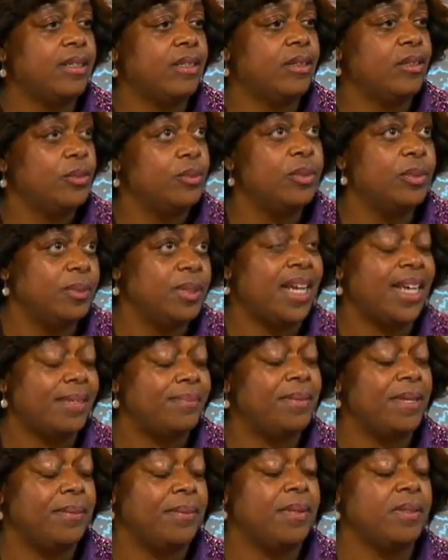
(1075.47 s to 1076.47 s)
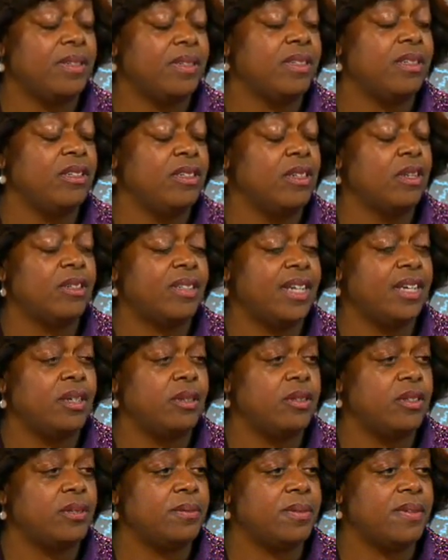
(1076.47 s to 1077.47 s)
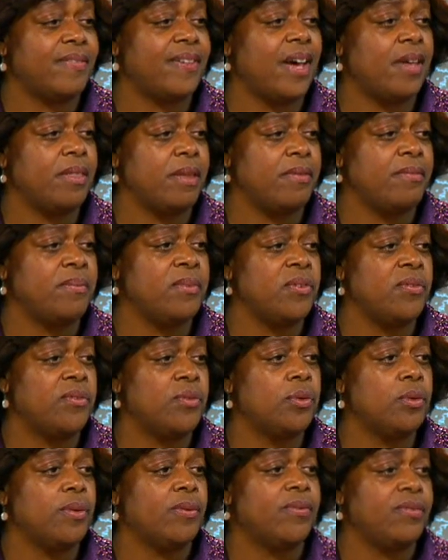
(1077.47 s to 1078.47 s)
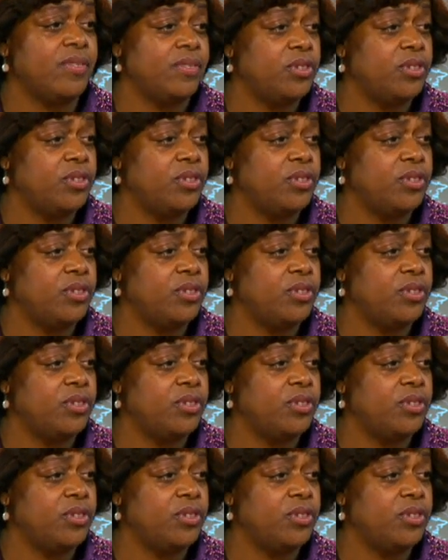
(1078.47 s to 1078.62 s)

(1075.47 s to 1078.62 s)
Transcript: we will not be able to, you know, tell you in terms of how they've moved forward.